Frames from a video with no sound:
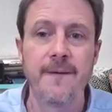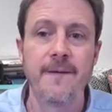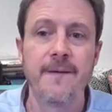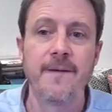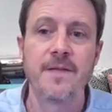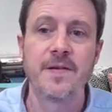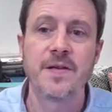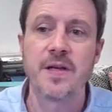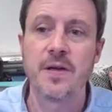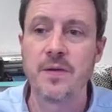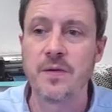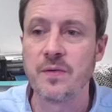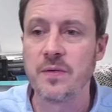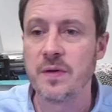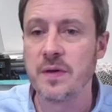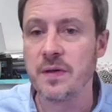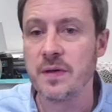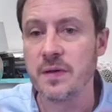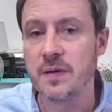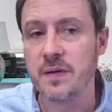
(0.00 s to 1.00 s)
So,
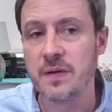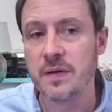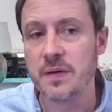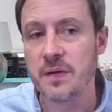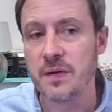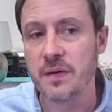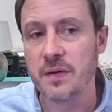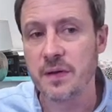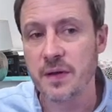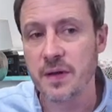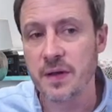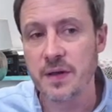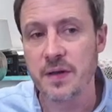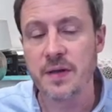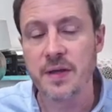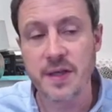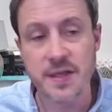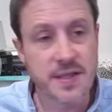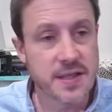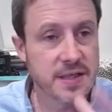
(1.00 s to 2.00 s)

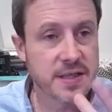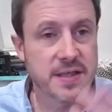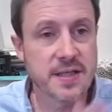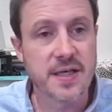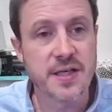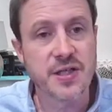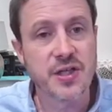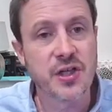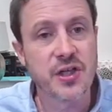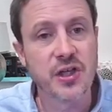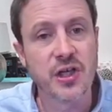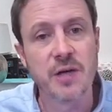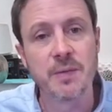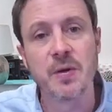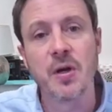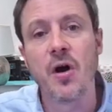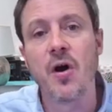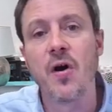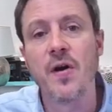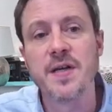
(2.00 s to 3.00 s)
as this says, the human
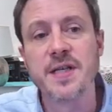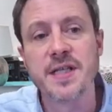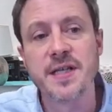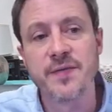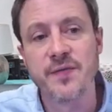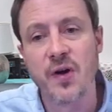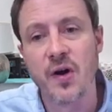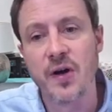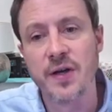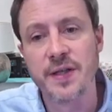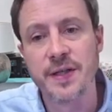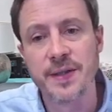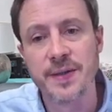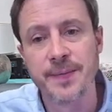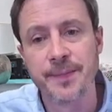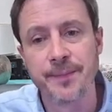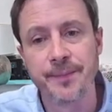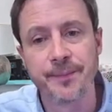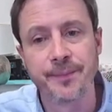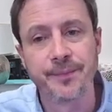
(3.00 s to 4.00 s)
heart is divided,
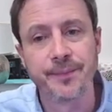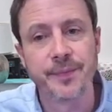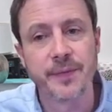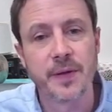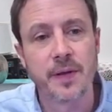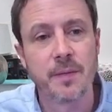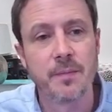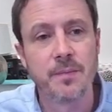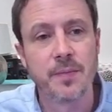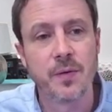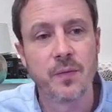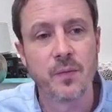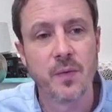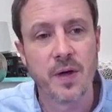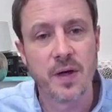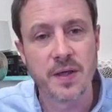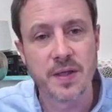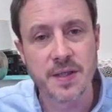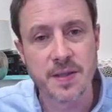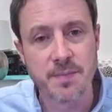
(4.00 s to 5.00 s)
but
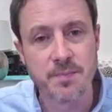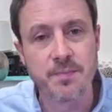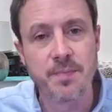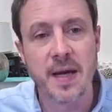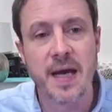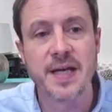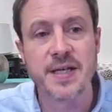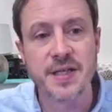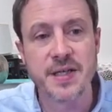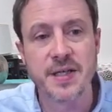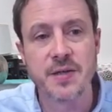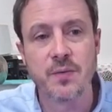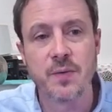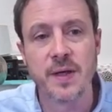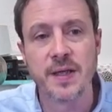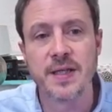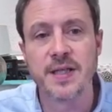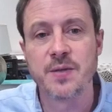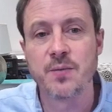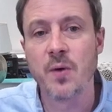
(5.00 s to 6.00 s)
works best when
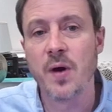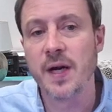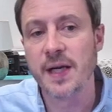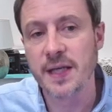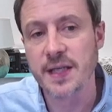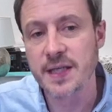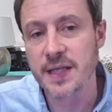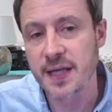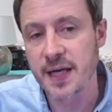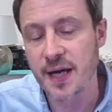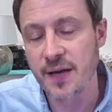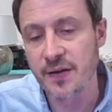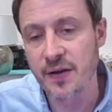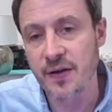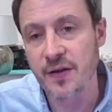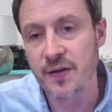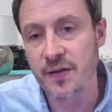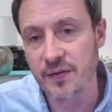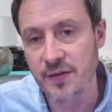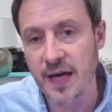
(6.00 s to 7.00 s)
it's working together.
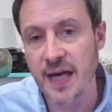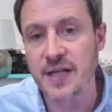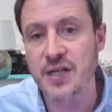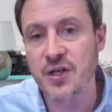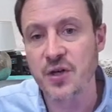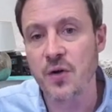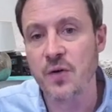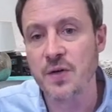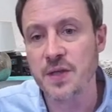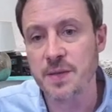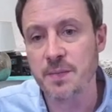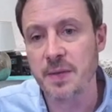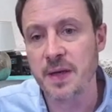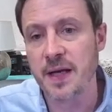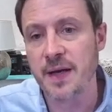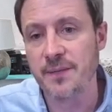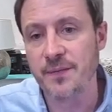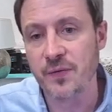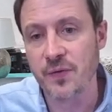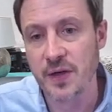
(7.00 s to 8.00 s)
That's God's
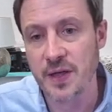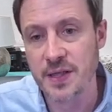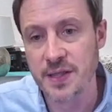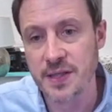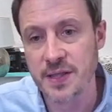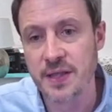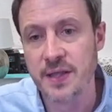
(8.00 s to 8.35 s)
plan for us.